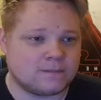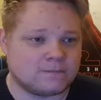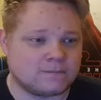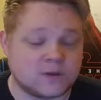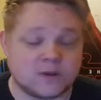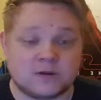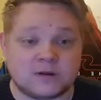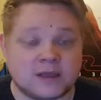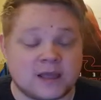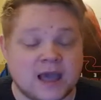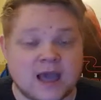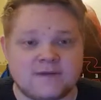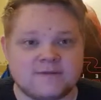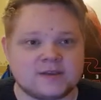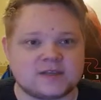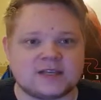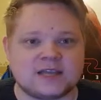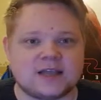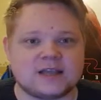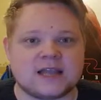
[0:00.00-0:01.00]
Good.
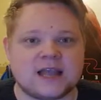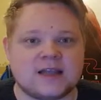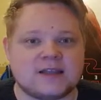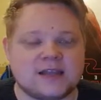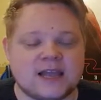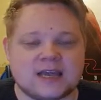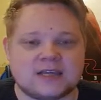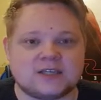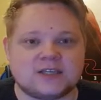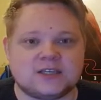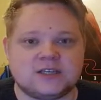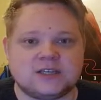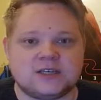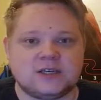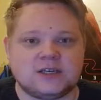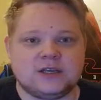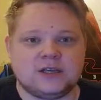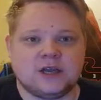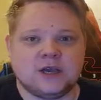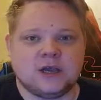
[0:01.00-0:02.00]
Having said that, the S
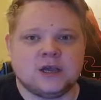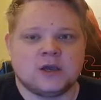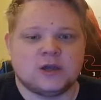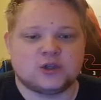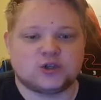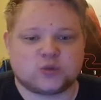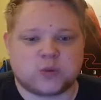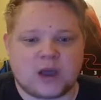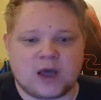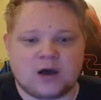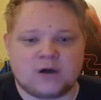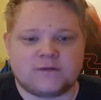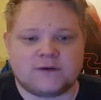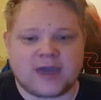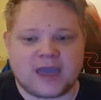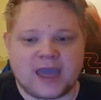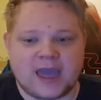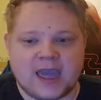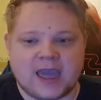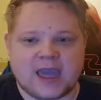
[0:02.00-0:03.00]
G twelve,
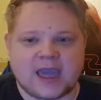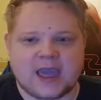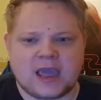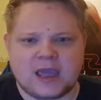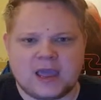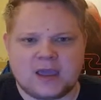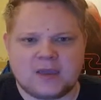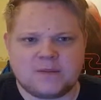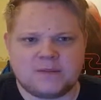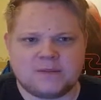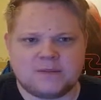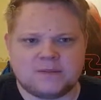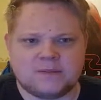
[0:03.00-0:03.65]
hey,